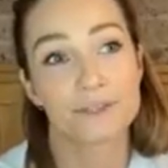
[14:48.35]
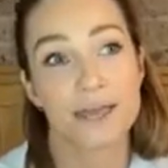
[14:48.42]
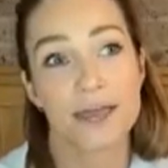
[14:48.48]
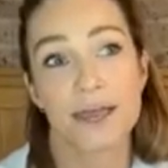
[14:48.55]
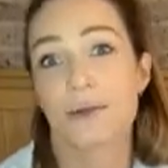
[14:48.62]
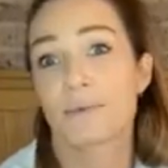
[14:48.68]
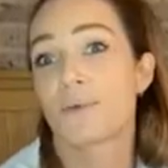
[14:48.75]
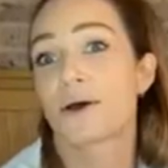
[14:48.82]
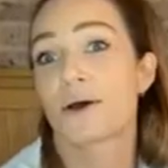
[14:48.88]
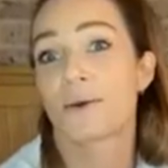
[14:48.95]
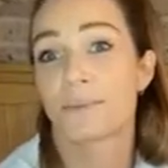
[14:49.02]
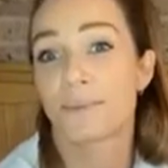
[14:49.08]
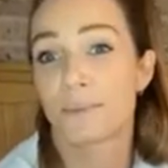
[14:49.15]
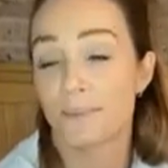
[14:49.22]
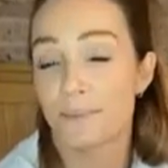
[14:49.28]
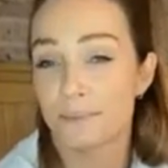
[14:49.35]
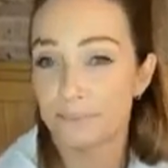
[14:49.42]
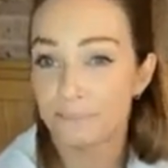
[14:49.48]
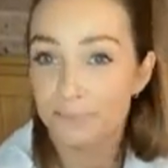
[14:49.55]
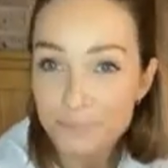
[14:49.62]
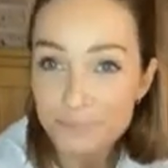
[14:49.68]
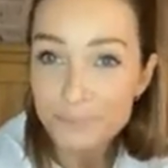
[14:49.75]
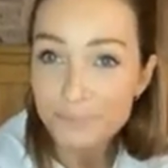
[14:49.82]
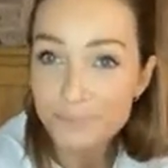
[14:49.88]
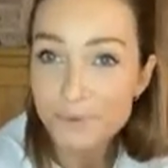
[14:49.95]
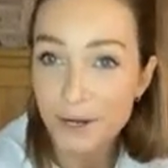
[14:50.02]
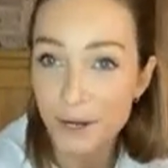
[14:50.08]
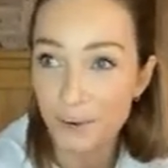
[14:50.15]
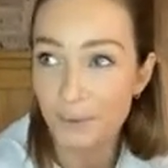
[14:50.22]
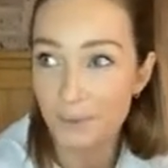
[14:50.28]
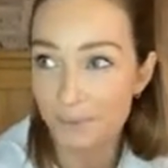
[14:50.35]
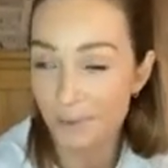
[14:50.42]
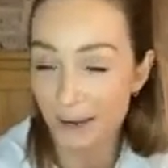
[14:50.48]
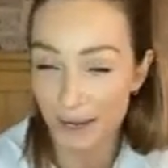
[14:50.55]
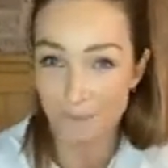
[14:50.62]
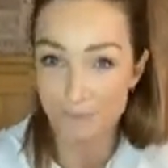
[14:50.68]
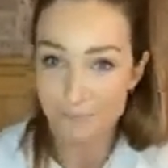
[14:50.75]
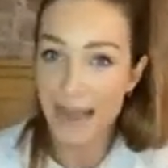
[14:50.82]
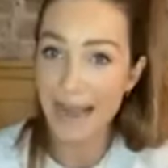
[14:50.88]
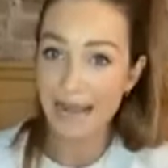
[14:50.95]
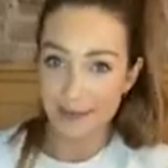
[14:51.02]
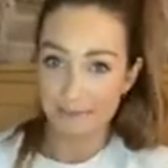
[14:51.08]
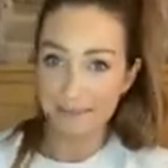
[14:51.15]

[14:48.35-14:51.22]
they were, you know, like pack